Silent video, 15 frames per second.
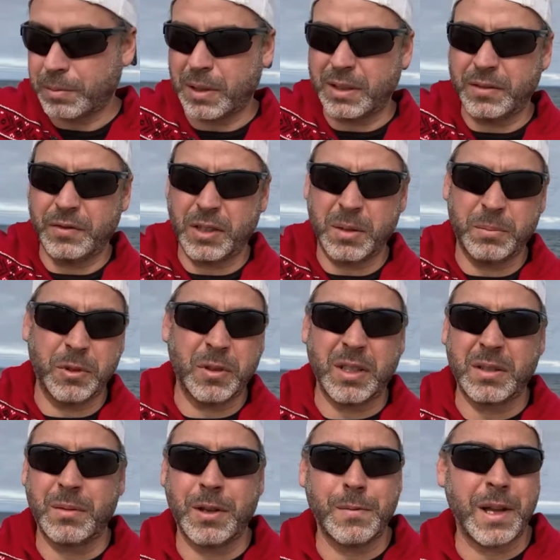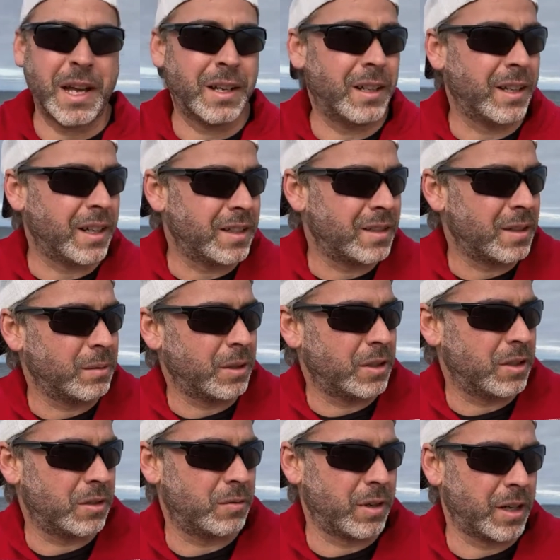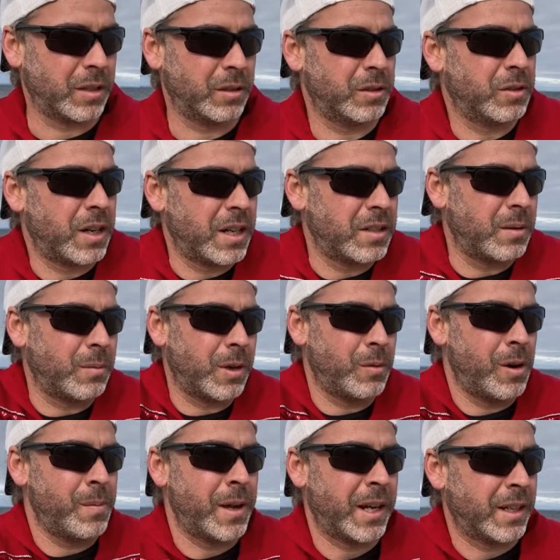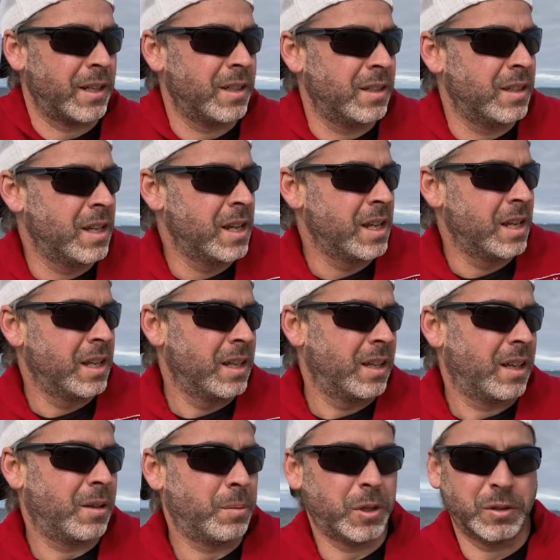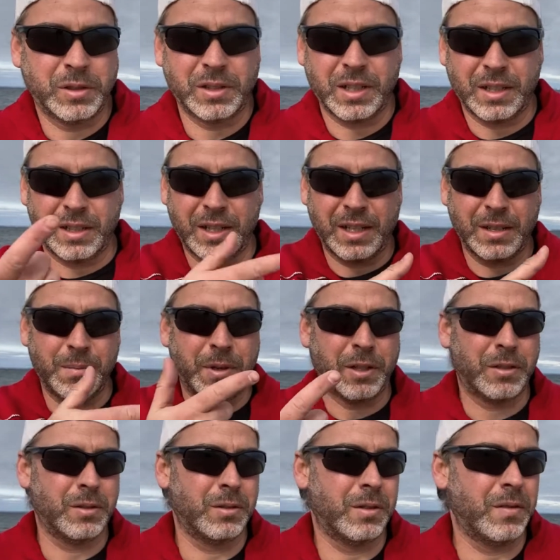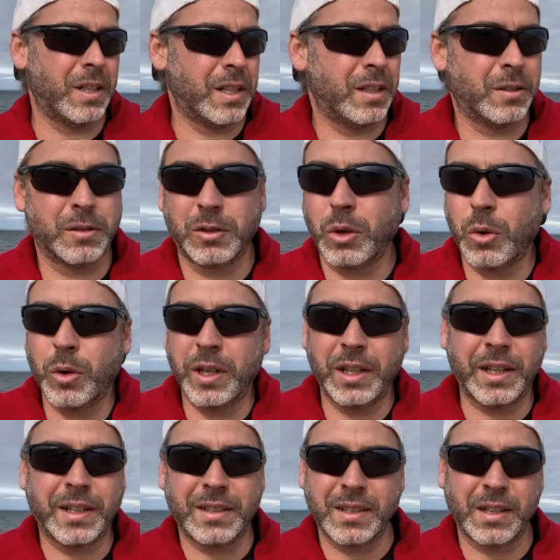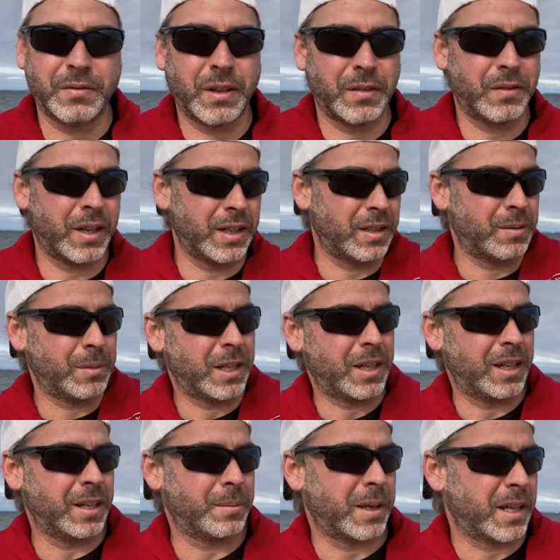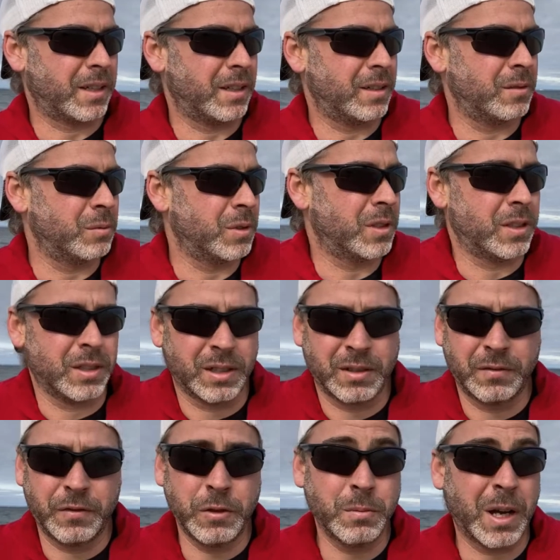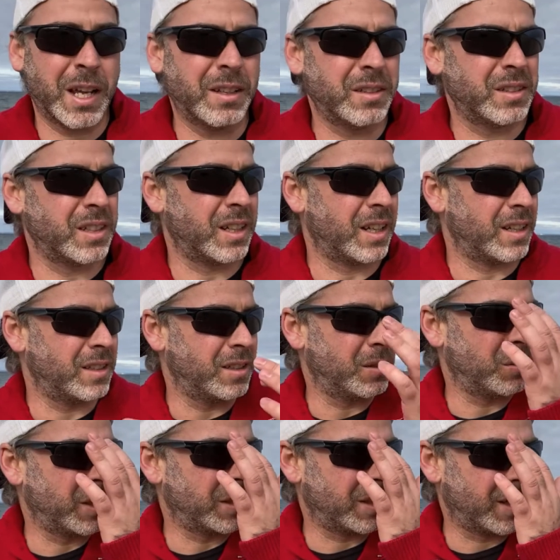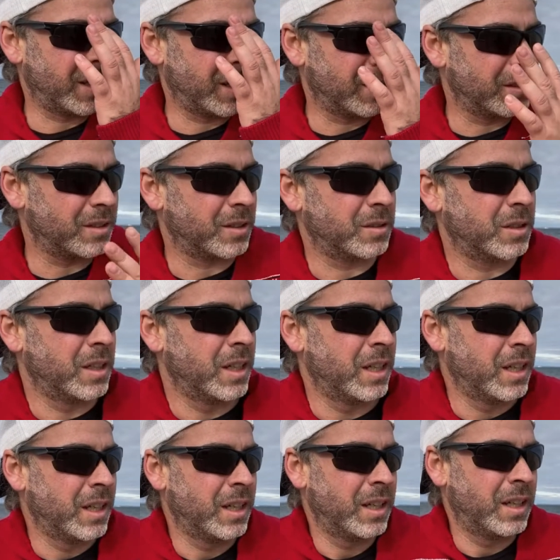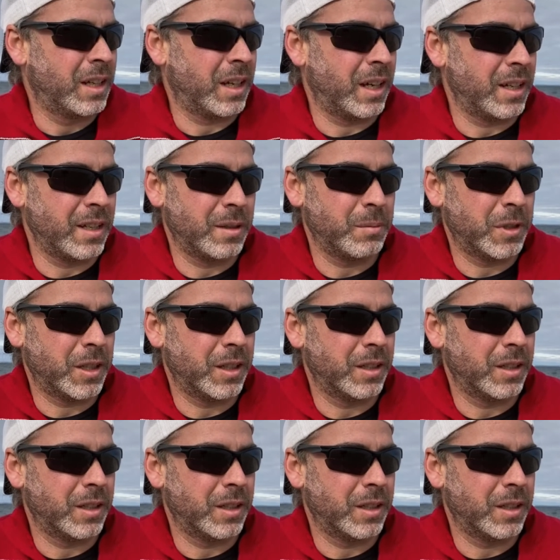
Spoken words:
probably fill up the rest of my bag, like I said, with just regular trash on my way back in. I'll post any pictures of any other toy-like stuff I find on my hike back in. It was a few miles today. I did quite the hike, so I am